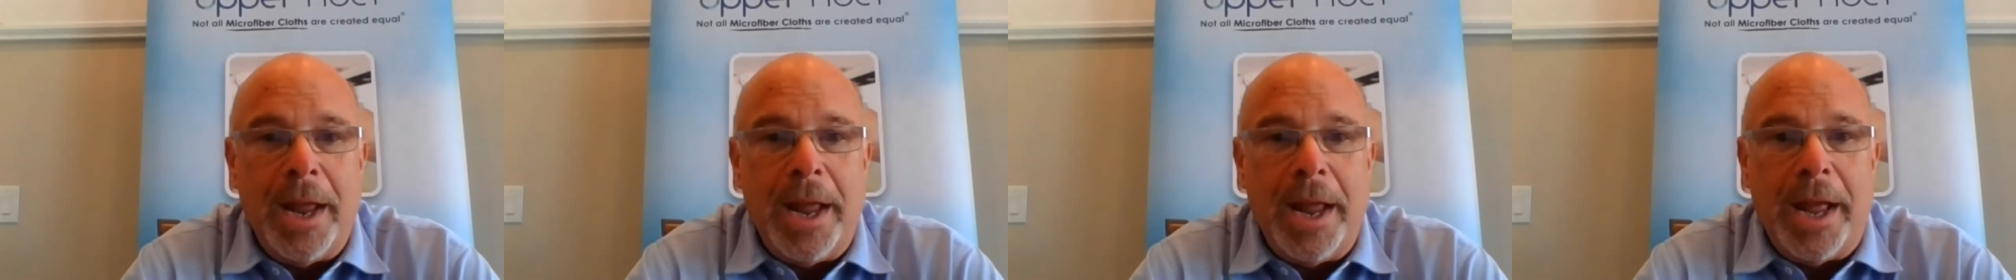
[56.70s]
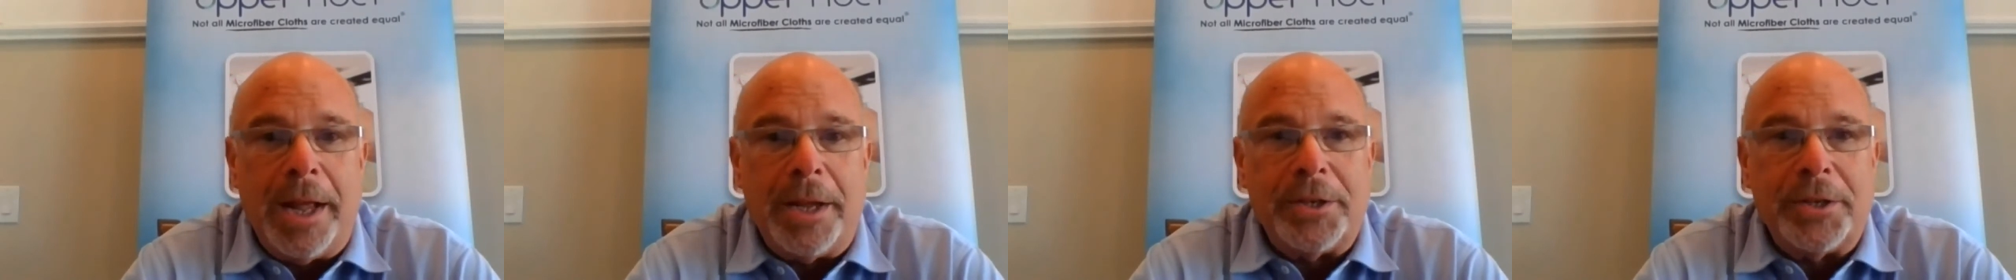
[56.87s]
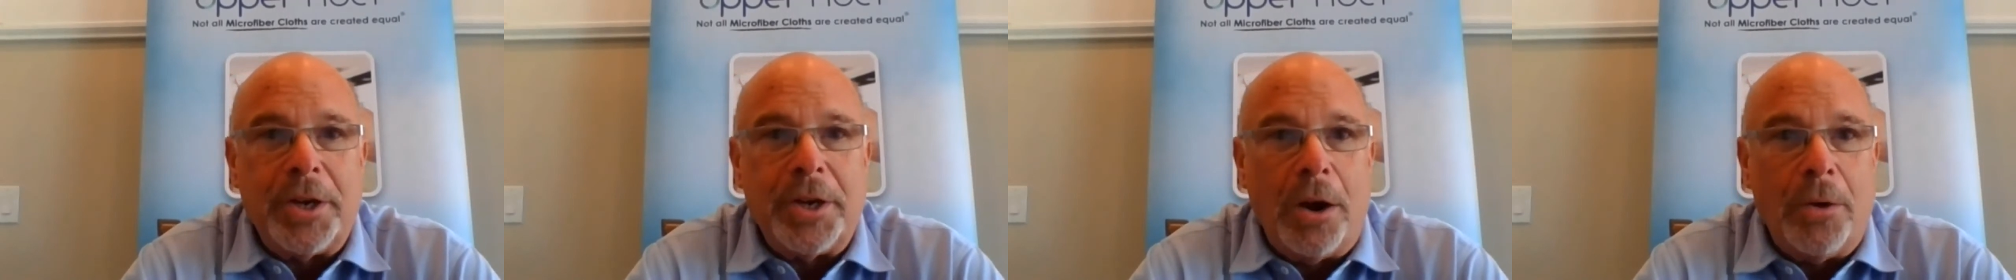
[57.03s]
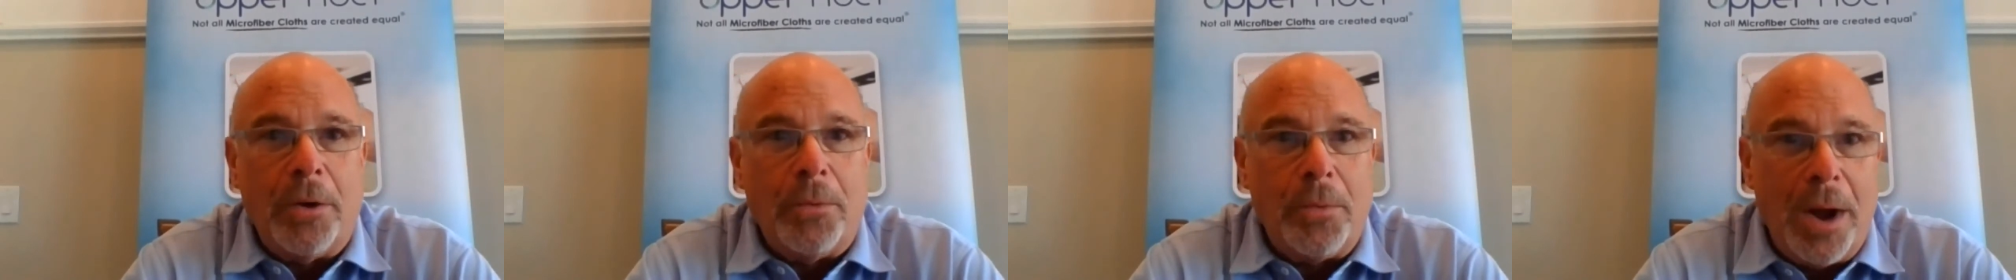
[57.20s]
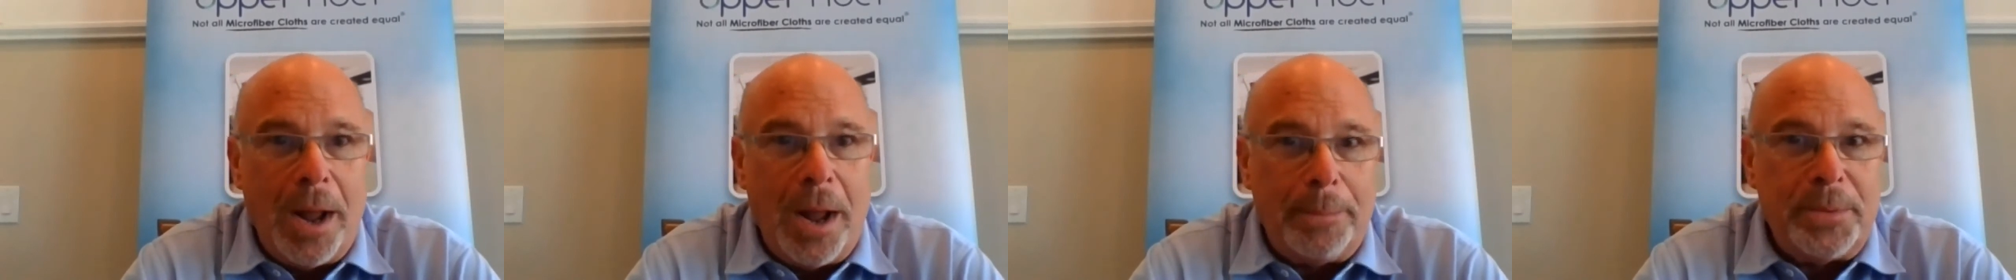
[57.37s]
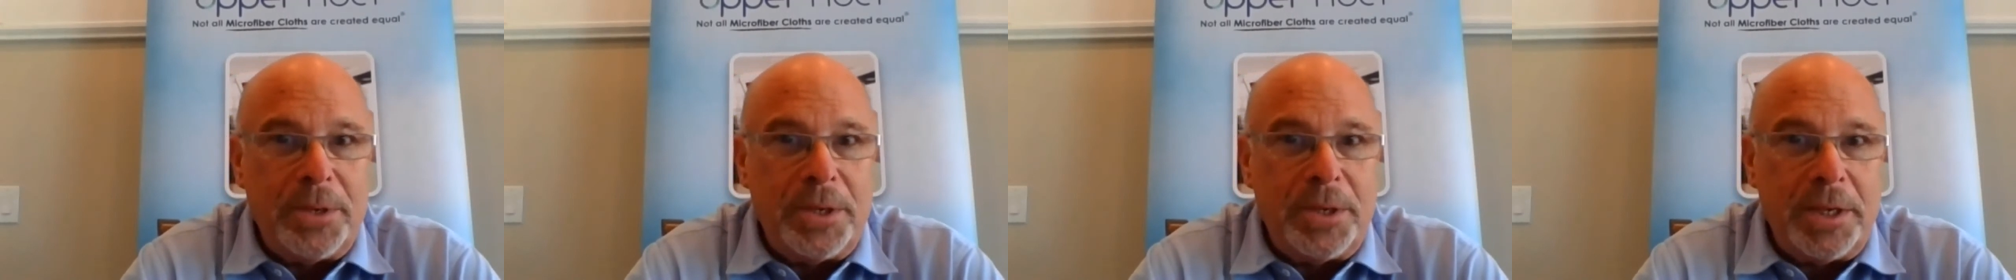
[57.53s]
as our
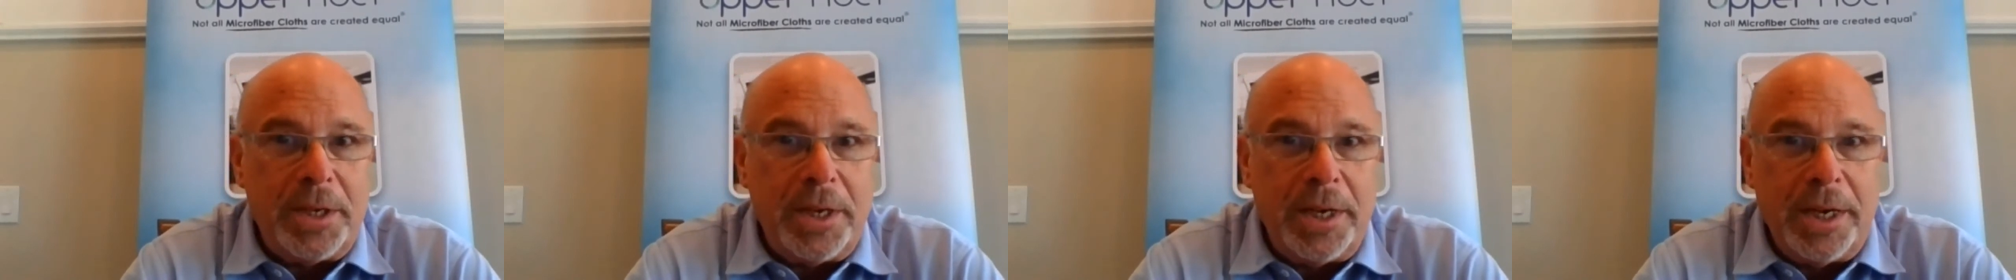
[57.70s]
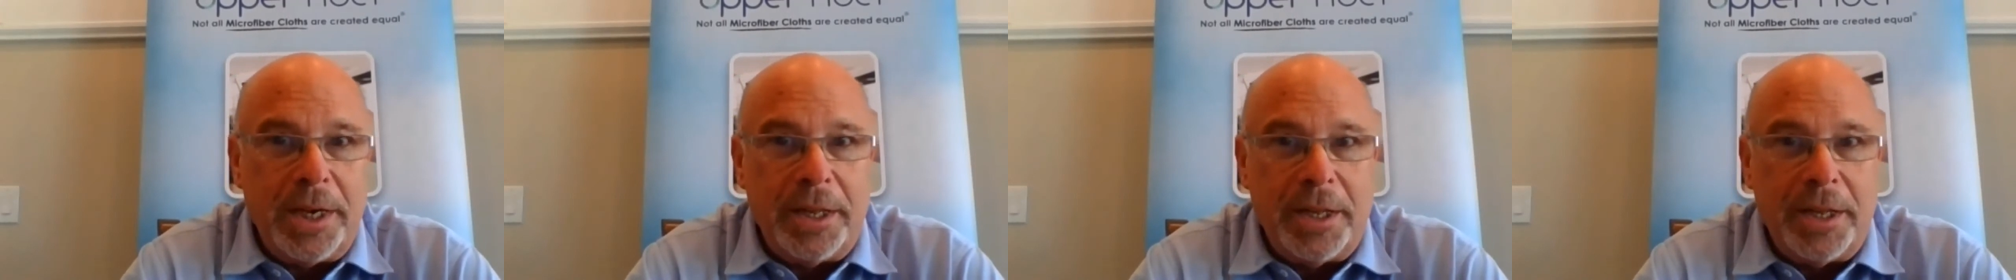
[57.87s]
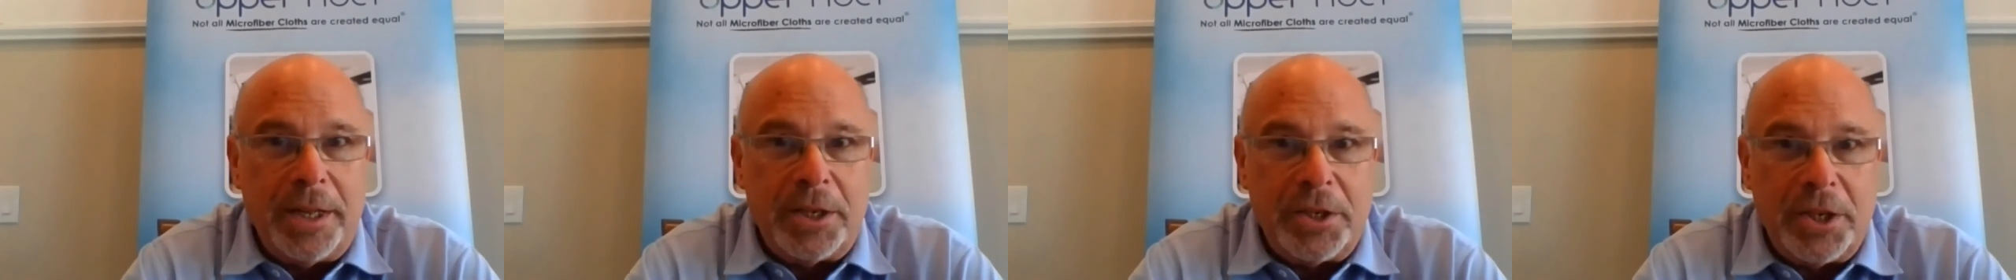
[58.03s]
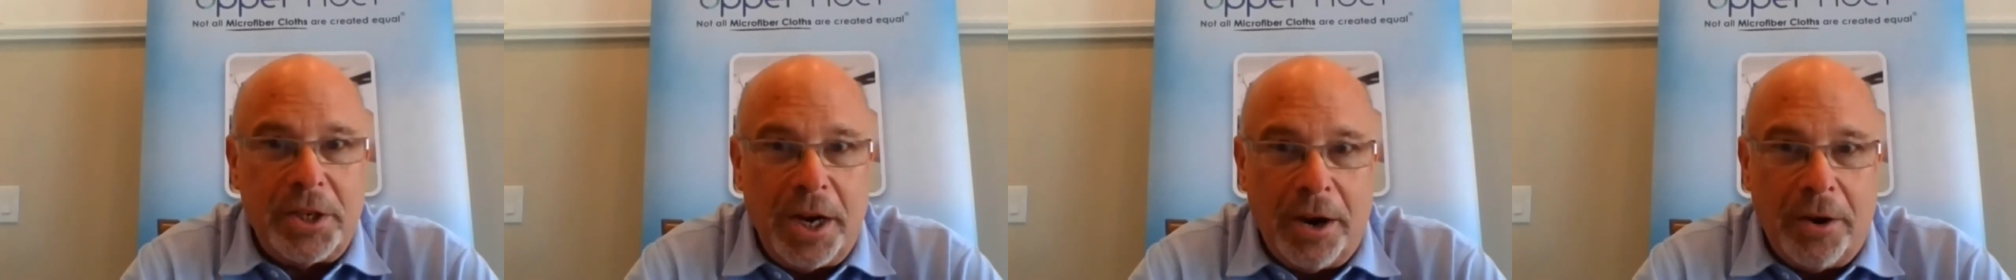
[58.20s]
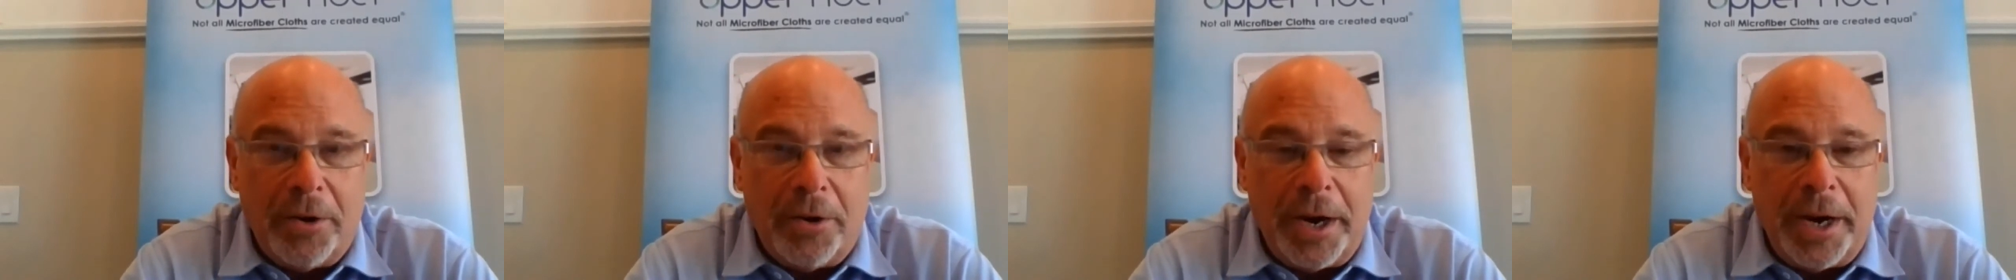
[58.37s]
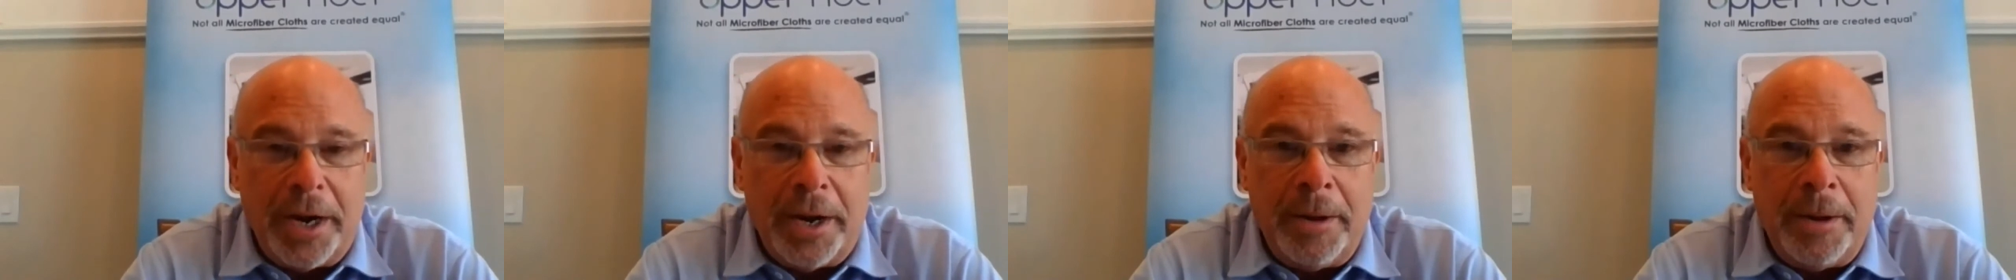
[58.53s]
reps in this
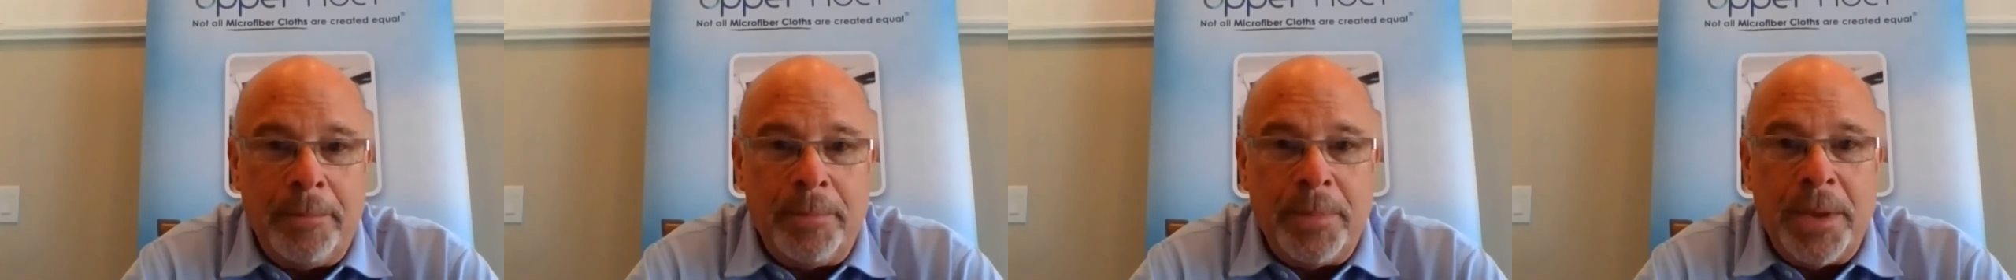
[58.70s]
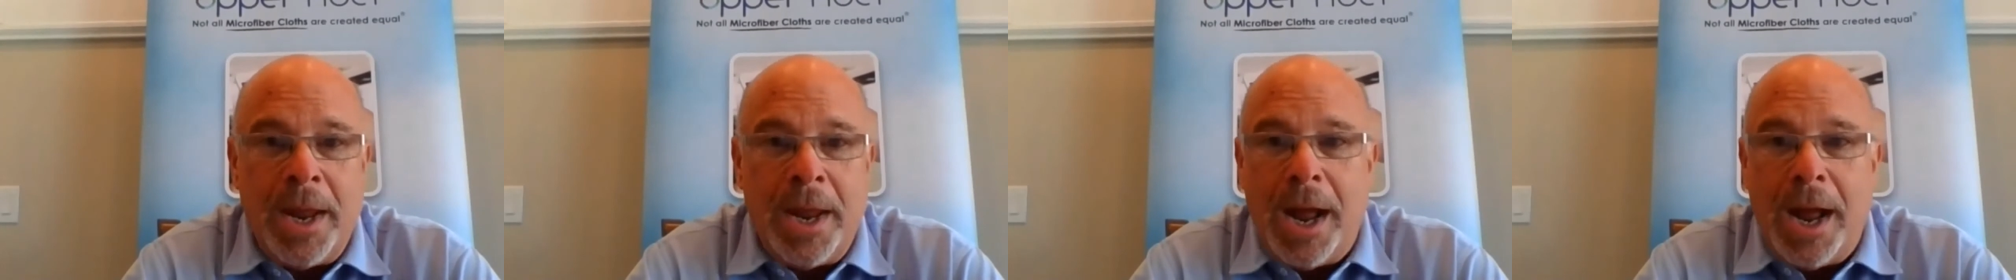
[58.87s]
area.